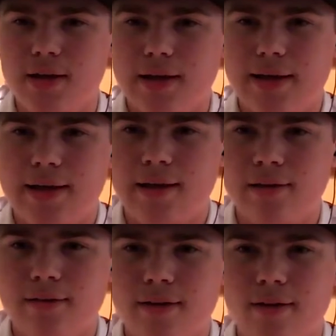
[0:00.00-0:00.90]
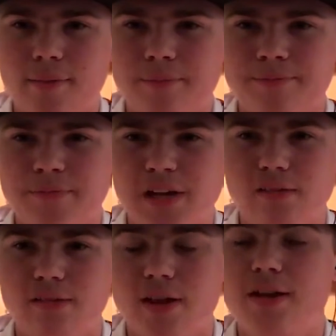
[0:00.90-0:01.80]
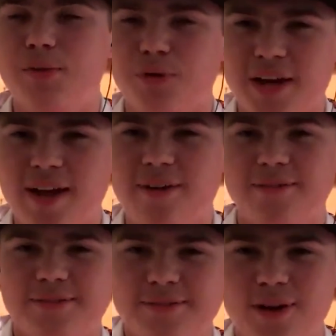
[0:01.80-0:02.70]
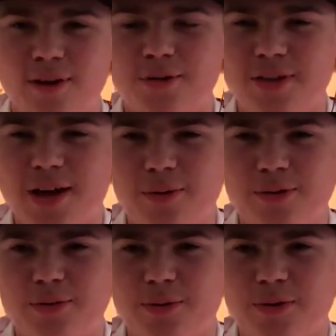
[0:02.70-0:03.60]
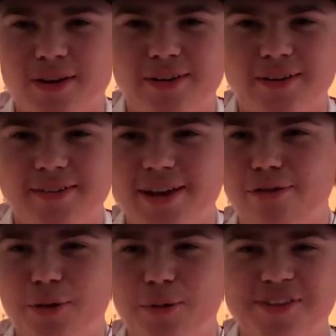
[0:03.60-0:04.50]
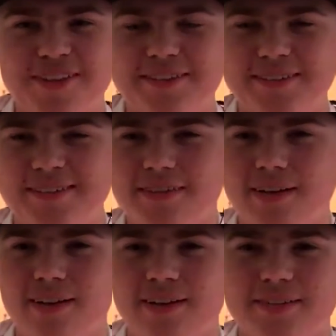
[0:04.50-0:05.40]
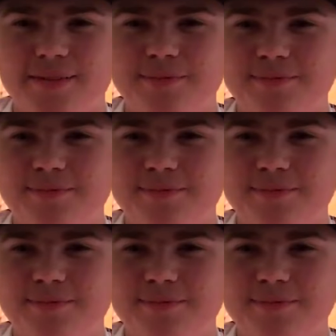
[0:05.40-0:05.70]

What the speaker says: and needless to say, it did work out. All those hours were definitely worth it, to say the least.